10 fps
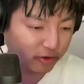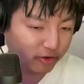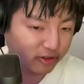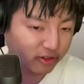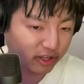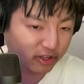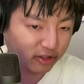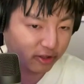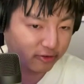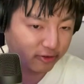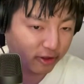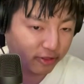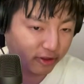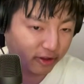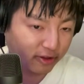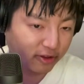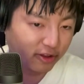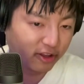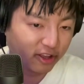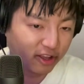music like it's nothing.
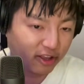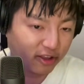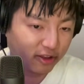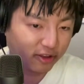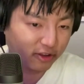Mm-hmm.